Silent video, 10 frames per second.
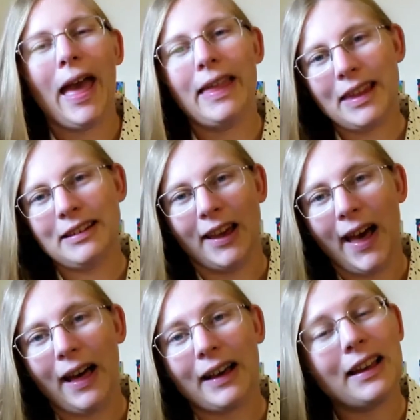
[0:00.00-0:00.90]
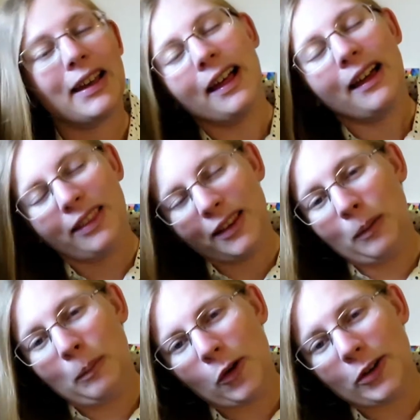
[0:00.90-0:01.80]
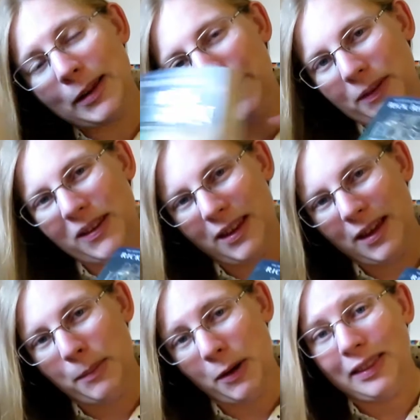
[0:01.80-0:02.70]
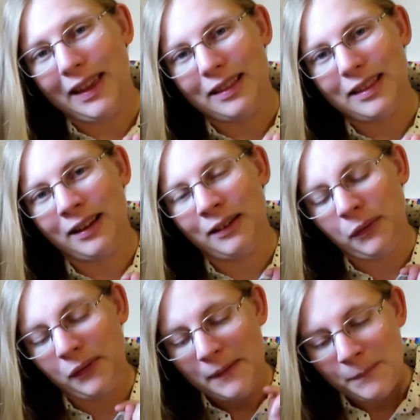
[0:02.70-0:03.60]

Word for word: and then talk a little more deeply about that stuff.